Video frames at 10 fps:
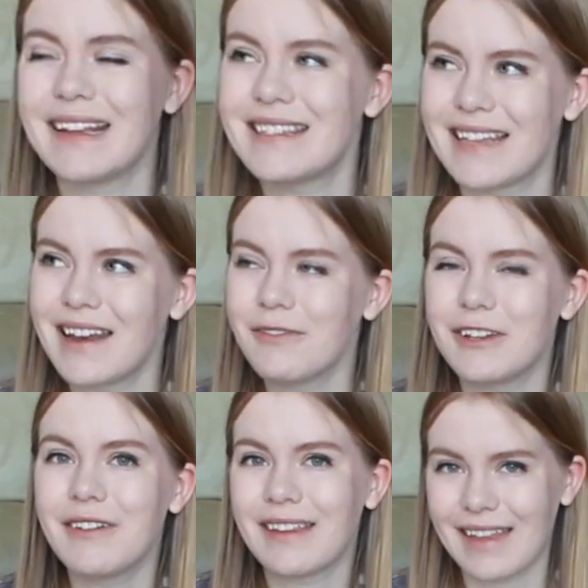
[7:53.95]
Instead of
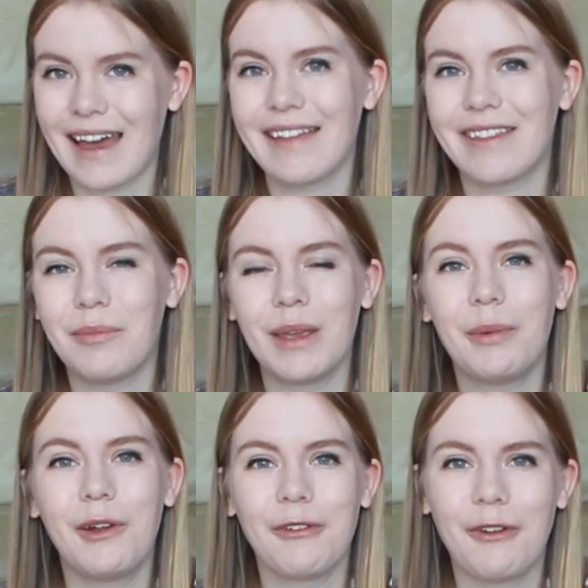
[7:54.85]
doing that, the
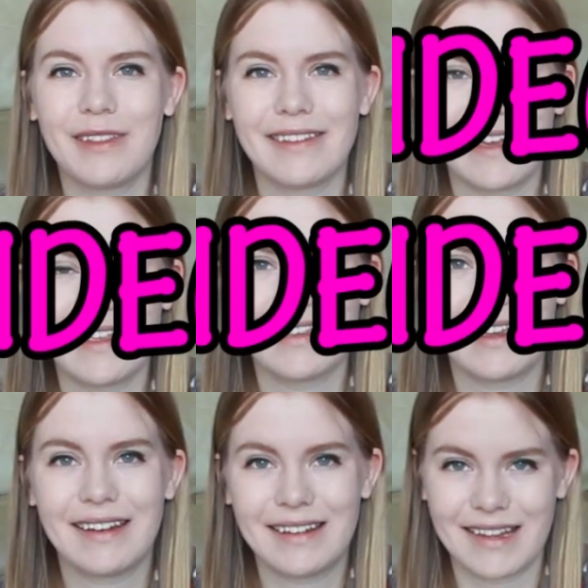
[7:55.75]
people who wrote this
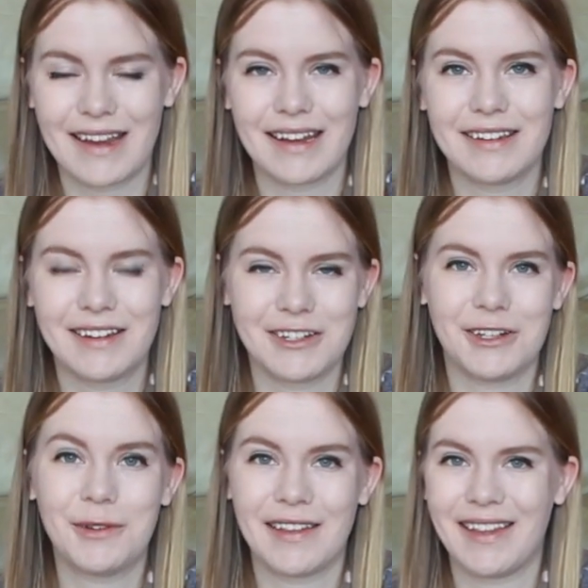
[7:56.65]
essay decided to
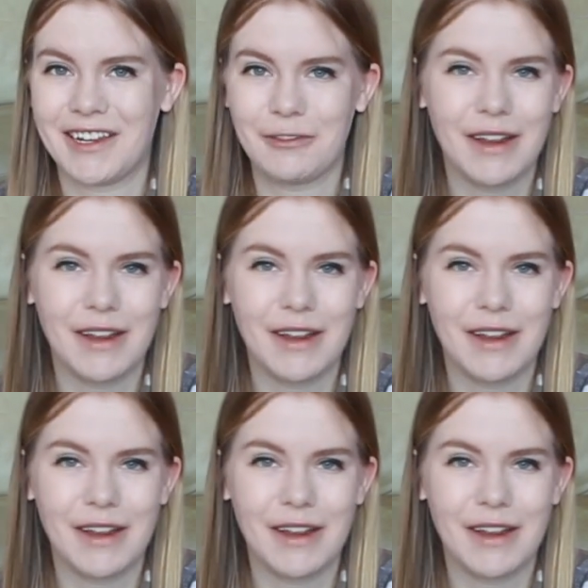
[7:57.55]
choose a little